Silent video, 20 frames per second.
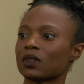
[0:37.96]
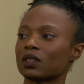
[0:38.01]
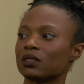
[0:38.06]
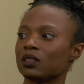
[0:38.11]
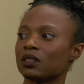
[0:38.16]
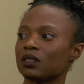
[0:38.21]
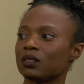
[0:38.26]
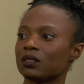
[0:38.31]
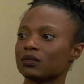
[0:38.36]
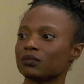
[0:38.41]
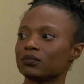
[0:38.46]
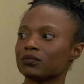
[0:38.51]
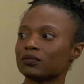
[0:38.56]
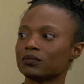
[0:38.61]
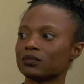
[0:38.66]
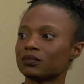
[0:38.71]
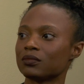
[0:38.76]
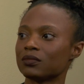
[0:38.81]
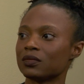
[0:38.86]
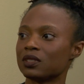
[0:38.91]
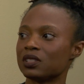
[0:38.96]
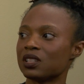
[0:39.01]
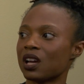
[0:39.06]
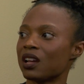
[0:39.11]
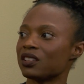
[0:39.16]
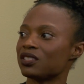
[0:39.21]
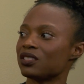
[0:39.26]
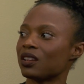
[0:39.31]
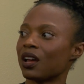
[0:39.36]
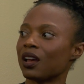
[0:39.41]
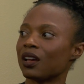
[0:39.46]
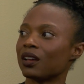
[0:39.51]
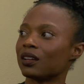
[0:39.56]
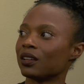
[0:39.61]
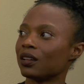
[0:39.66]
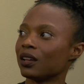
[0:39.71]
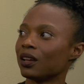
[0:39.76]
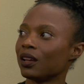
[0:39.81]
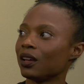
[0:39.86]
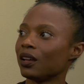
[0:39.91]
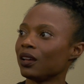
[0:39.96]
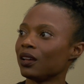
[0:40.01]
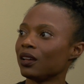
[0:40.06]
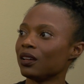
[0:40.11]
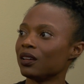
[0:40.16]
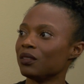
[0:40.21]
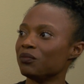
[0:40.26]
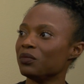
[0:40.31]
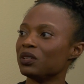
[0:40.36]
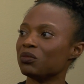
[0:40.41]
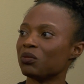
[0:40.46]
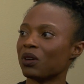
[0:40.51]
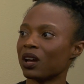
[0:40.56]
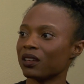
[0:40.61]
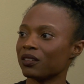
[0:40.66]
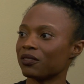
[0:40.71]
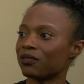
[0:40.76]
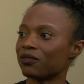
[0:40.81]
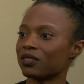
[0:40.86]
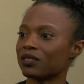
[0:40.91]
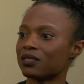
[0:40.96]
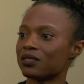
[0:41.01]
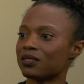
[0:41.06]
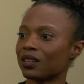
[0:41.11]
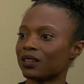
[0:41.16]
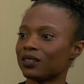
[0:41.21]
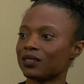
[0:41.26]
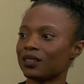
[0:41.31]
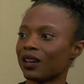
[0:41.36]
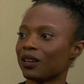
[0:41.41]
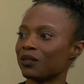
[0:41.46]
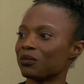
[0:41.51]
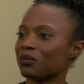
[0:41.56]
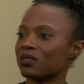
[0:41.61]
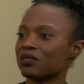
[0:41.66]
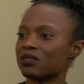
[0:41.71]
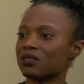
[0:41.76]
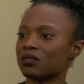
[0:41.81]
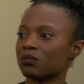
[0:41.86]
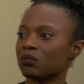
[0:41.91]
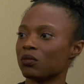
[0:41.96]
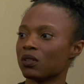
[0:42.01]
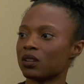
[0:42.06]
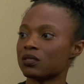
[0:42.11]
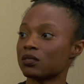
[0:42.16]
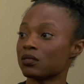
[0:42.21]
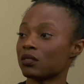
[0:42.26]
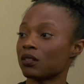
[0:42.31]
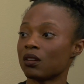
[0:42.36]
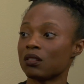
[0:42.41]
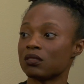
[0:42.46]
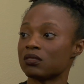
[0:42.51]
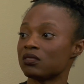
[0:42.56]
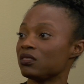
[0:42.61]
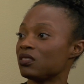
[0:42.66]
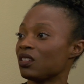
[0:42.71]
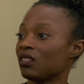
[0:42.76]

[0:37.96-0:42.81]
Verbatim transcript: The Dada midwife said I was the worst girl she'd